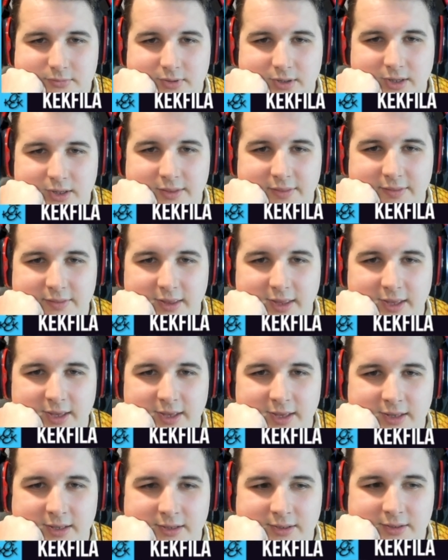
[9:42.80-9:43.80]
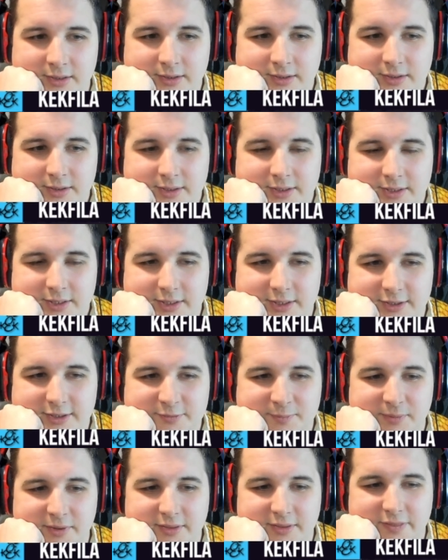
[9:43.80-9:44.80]
And then gives
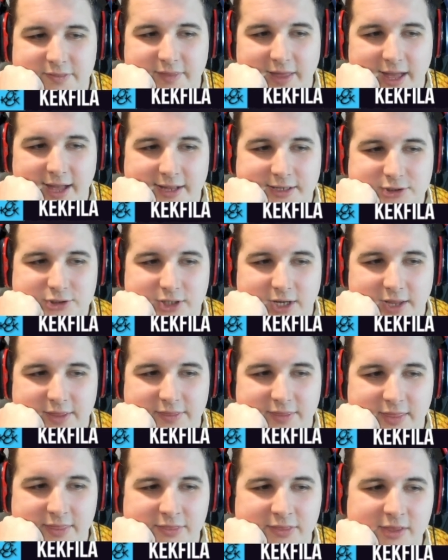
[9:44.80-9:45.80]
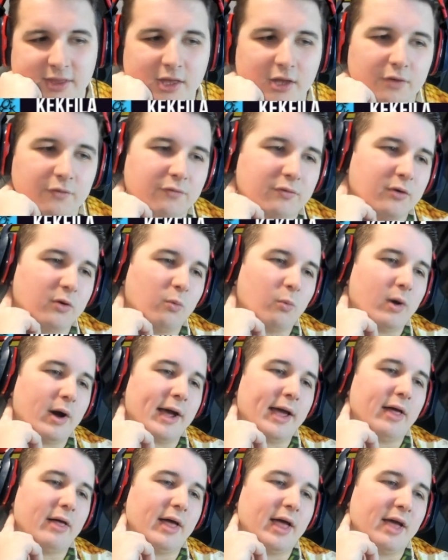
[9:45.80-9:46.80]
me a Thatch. I then think here for a
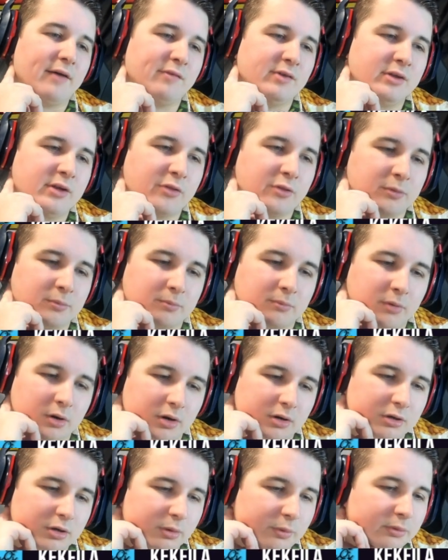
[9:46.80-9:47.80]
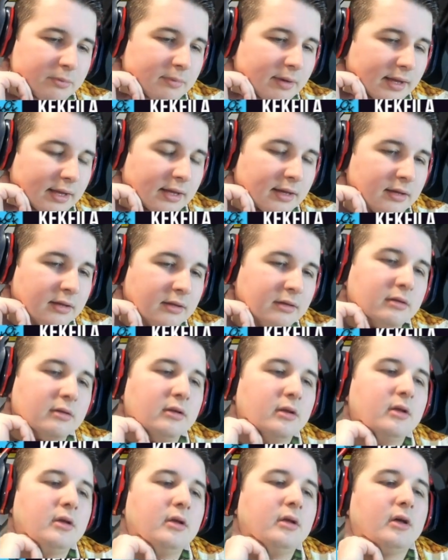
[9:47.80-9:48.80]
while. I have another Marco in my hand.
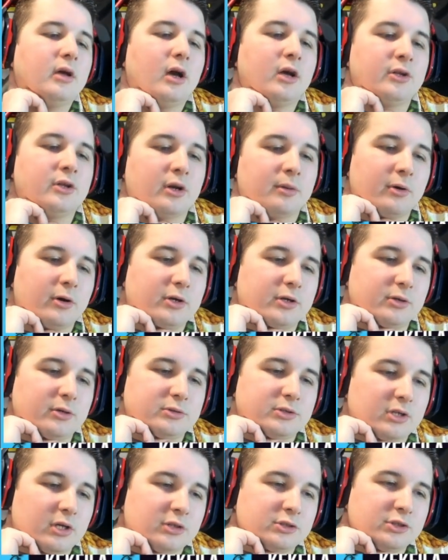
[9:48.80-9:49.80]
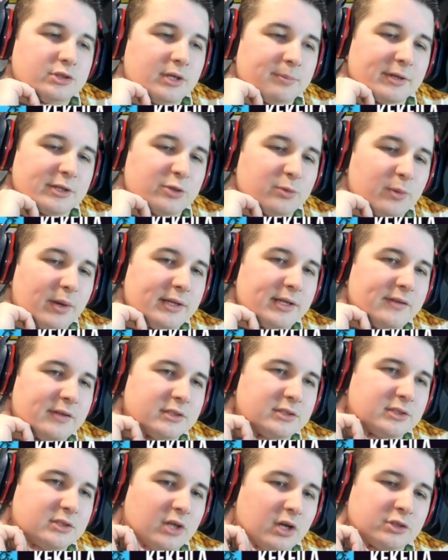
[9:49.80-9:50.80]
Not Marco, Sanji. I'm like, do I need the
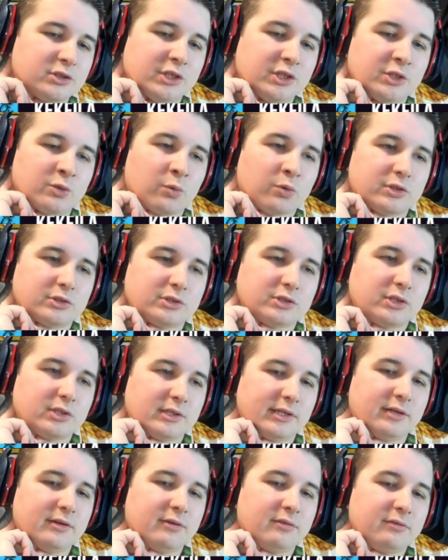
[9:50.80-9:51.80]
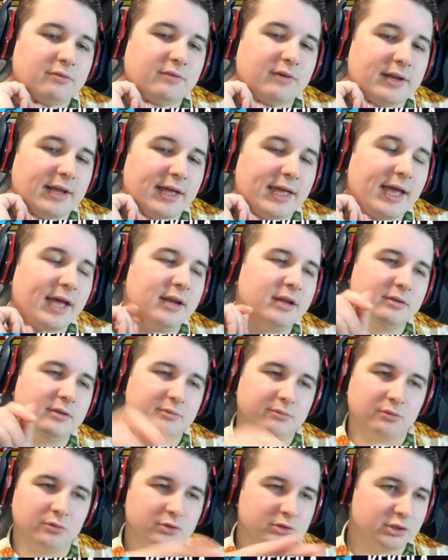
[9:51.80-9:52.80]
Sanji in order to live? And I had to
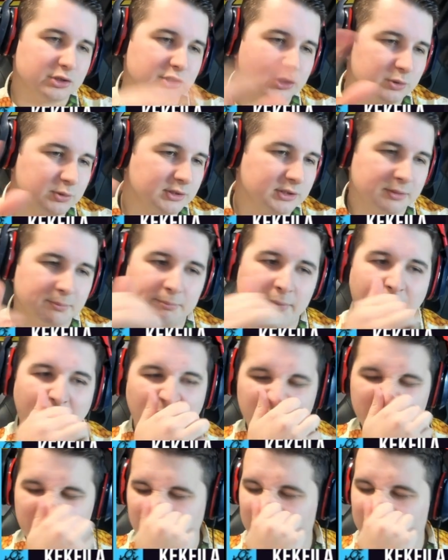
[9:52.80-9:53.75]
just do some math.